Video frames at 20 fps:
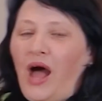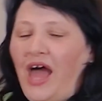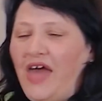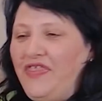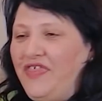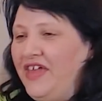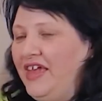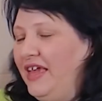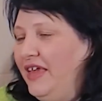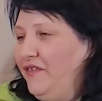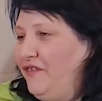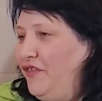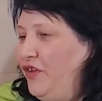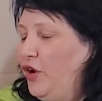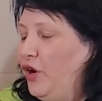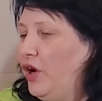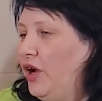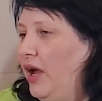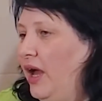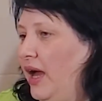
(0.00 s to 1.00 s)
I think if
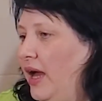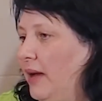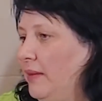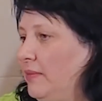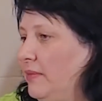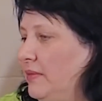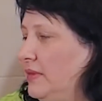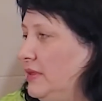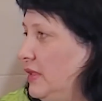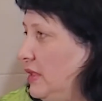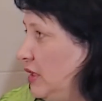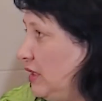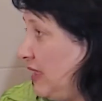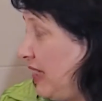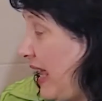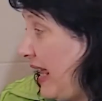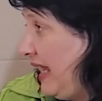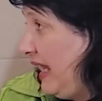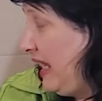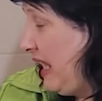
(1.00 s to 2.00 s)
you're
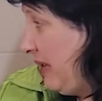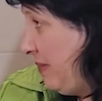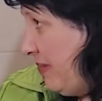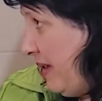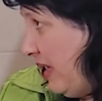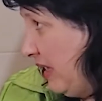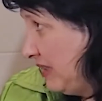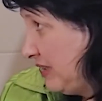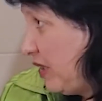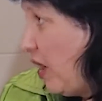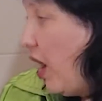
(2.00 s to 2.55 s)
getting emails